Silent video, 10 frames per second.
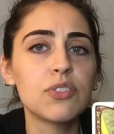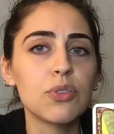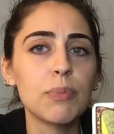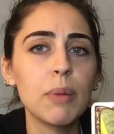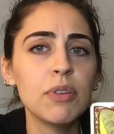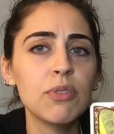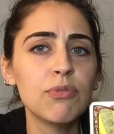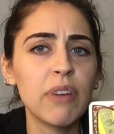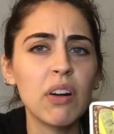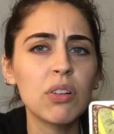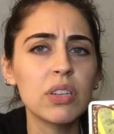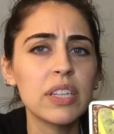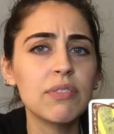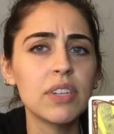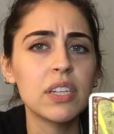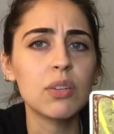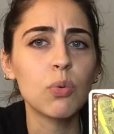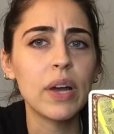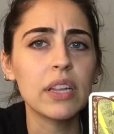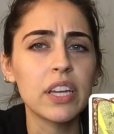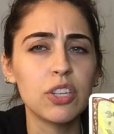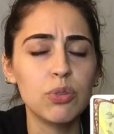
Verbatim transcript: So maybe you felt even in a way like